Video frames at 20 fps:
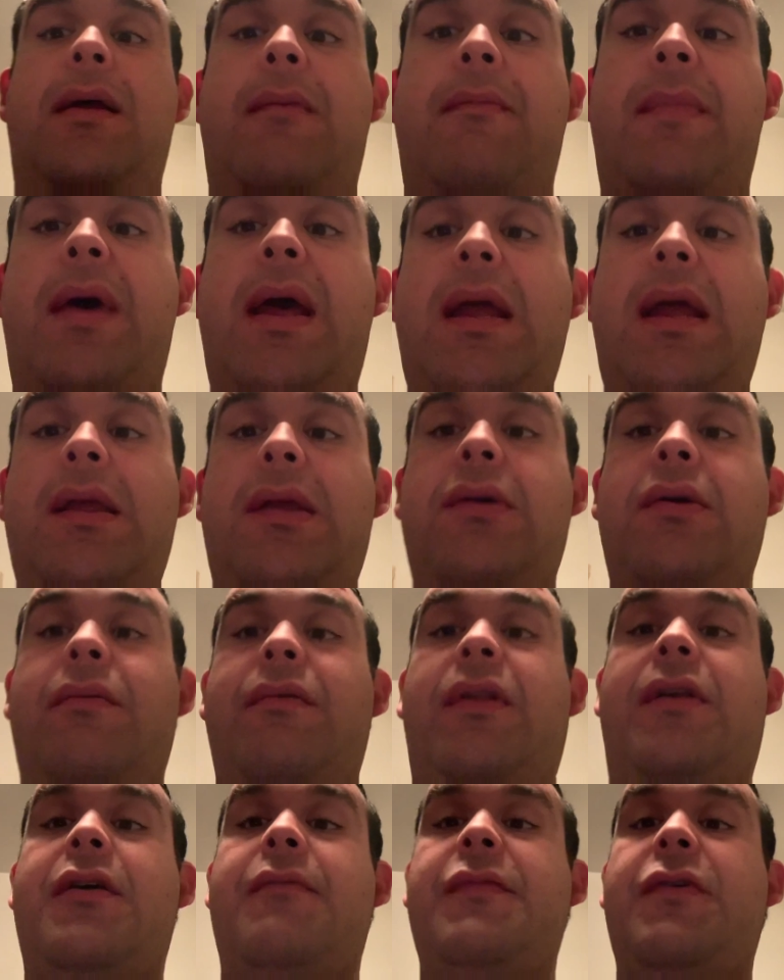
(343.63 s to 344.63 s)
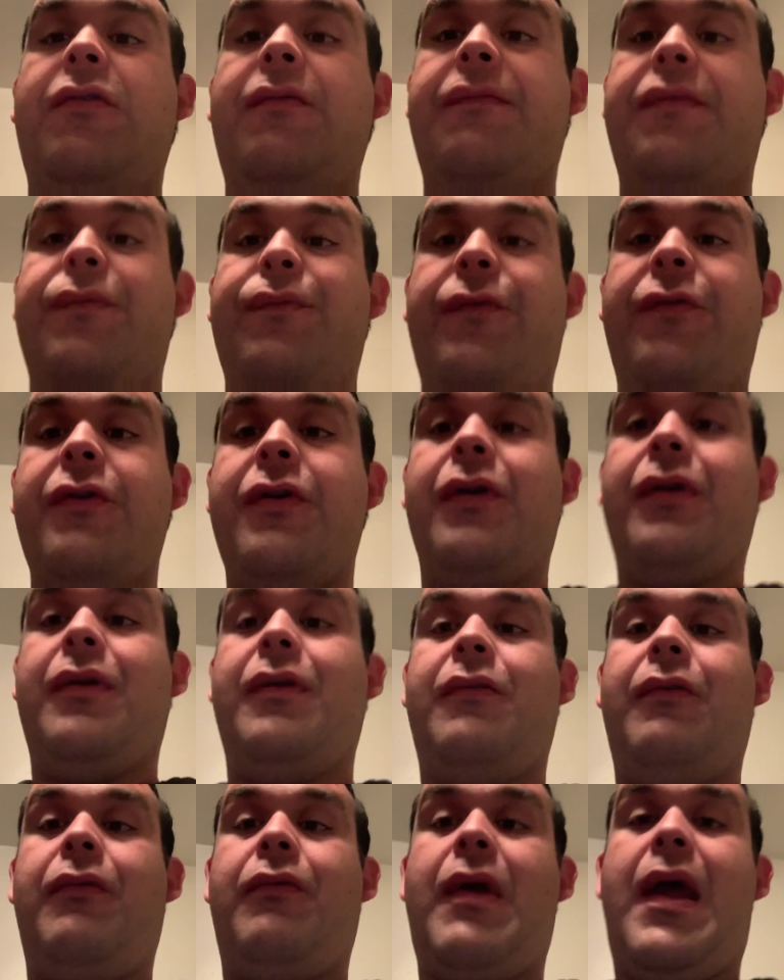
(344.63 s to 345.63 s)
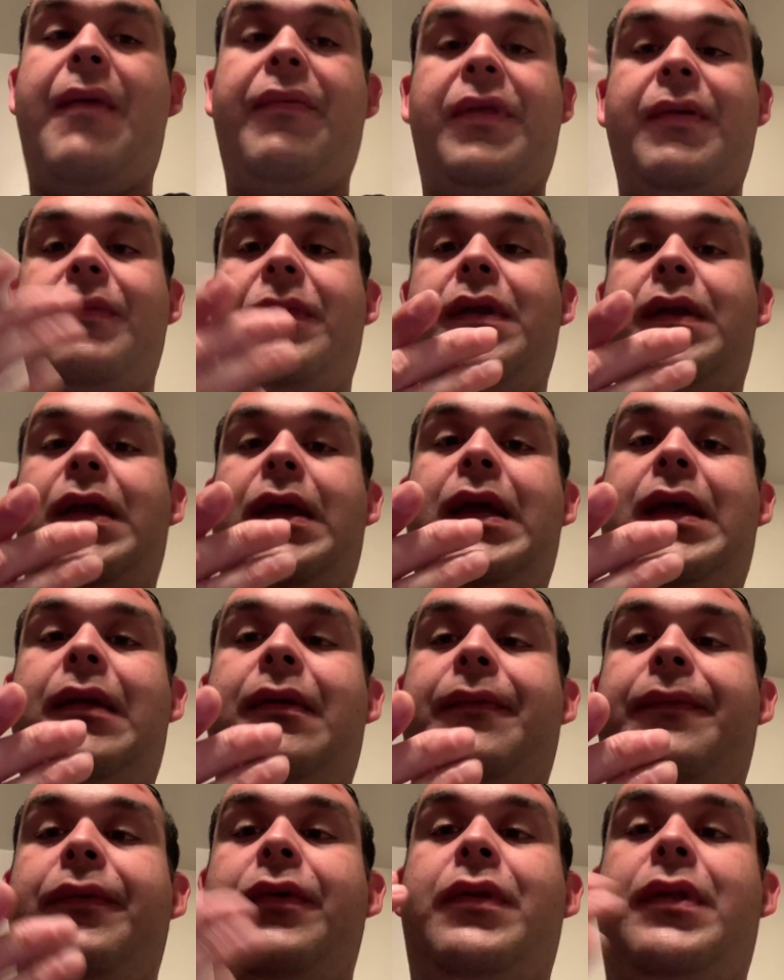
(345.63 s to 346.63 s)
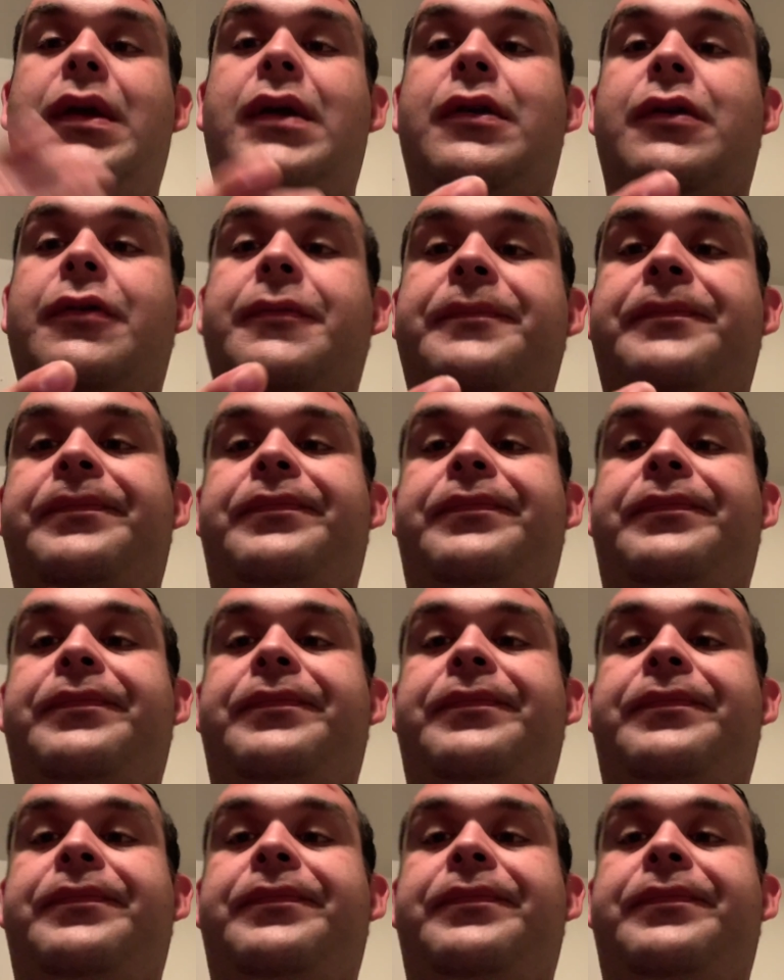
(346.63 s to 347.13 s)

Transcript: mind you, I was coming home from work, grabbed something to eat for dinner,